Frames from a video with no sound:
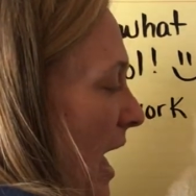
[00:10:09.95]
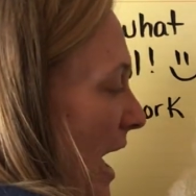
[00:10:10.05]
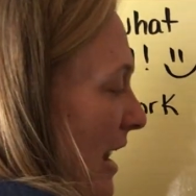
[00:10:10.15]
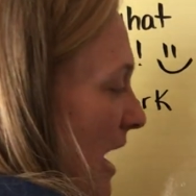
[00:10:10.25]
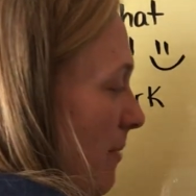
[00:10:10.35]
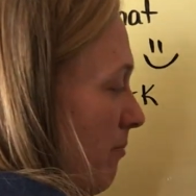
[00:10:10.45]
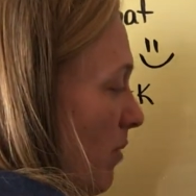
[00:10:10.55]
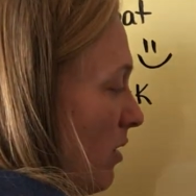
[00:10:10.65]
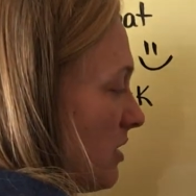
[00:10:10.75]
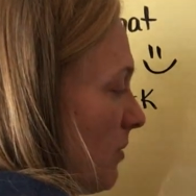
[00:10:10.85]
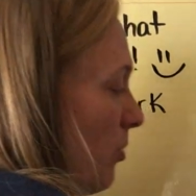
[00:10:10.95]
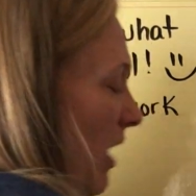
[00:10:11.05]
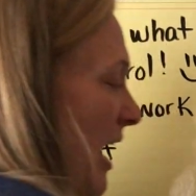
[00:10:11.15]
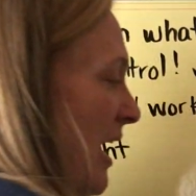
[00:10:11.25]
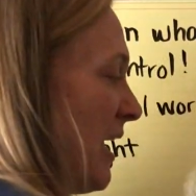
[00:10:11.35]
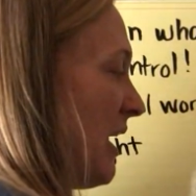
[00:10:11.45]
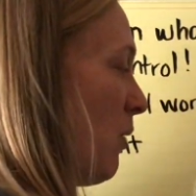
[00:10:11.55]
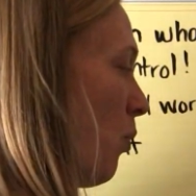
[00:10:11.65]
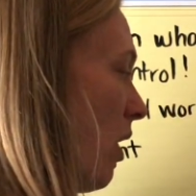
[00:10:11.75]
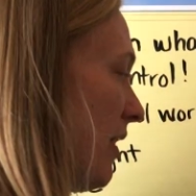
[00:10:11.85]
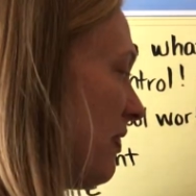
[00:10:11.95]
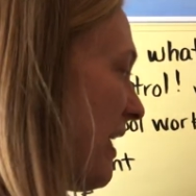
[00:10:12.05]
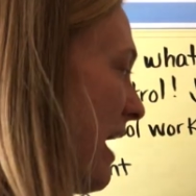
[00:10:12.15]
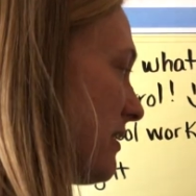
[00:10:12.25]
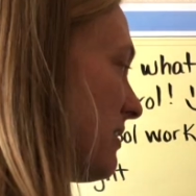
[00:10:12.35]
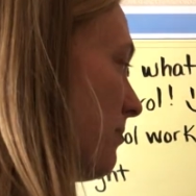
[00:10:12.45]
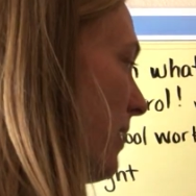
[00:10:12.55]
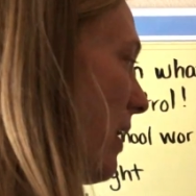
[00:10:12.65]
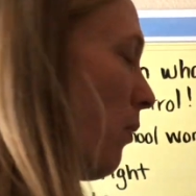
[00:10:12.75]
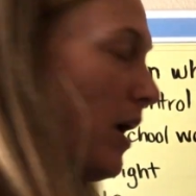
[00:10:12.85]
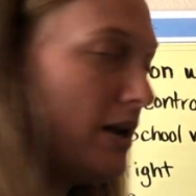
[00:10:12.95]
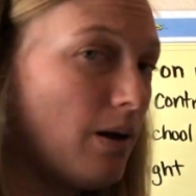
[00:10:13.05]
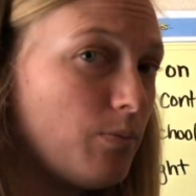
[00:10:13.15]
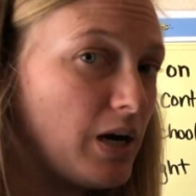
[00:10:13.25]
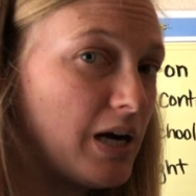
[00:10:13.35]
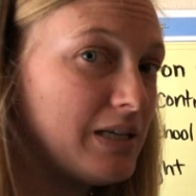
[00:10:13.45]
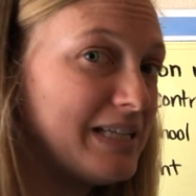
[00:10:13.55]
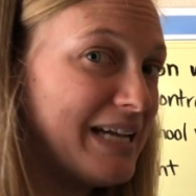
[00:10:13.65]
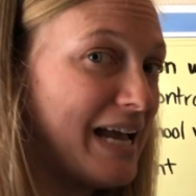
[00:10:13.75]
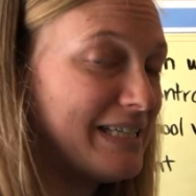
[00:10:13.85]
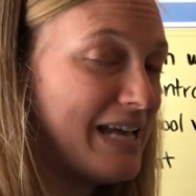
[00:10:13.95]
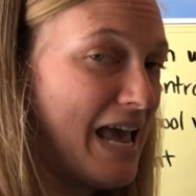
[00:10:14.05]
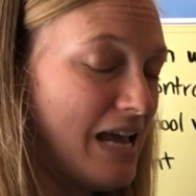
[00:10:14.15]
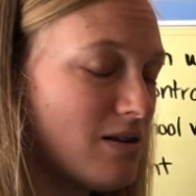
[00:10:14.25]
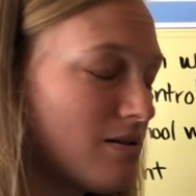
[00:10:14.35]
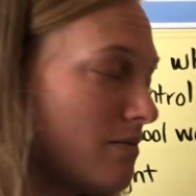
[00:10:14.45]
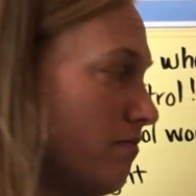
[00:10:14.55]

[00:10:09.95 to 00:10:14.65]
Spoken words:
And I'm multiplying 1,000 by what number to get to 8?